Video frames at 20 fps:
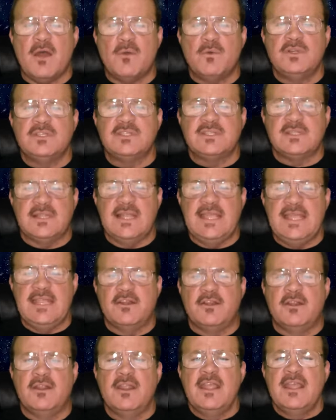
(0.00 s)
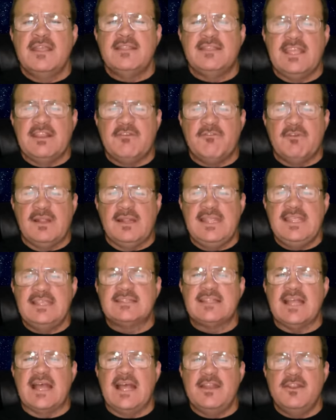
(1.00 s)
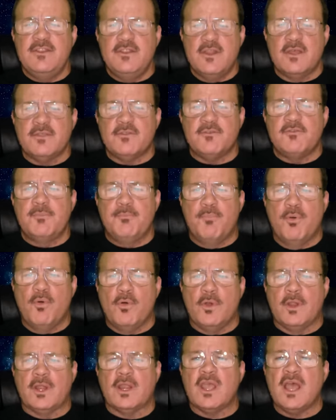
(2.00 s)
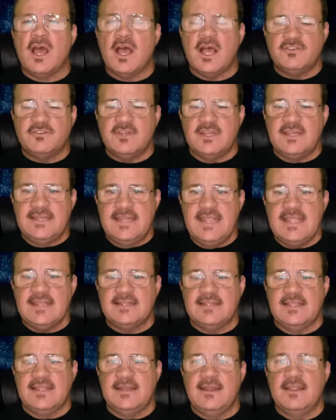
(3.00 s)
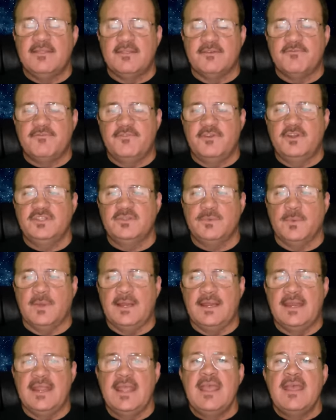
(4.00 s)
hours later, they released another report contradicting the first one.